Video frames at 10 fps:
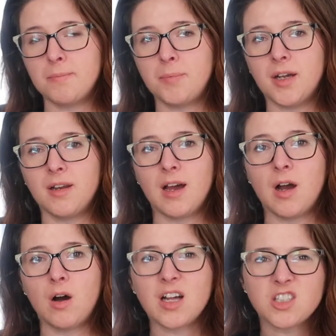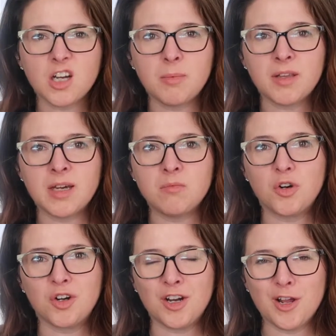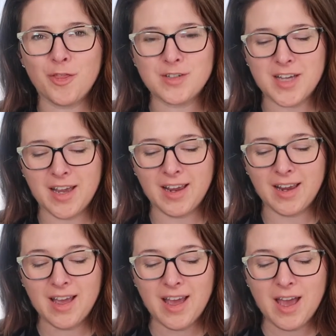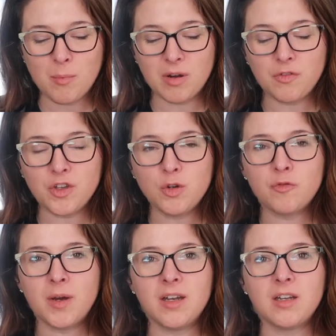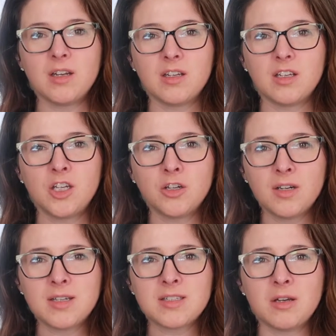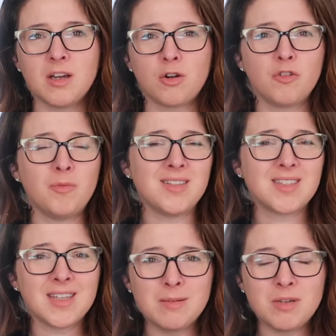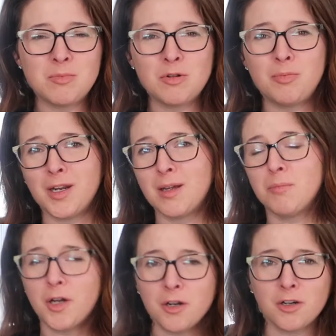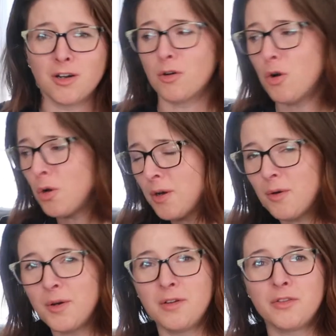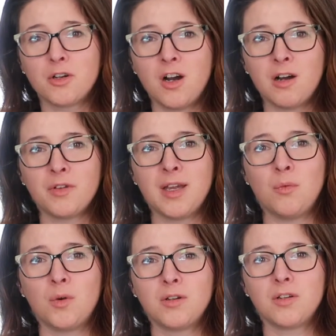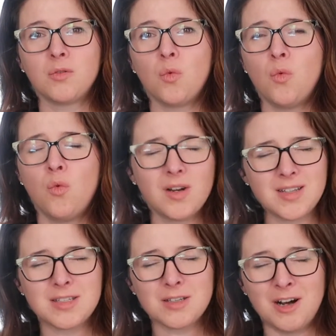but I'll talk about that more in another day. But if you have been curious or have been seeing people putting butter or coconut oil in their coffee and wondered, what is this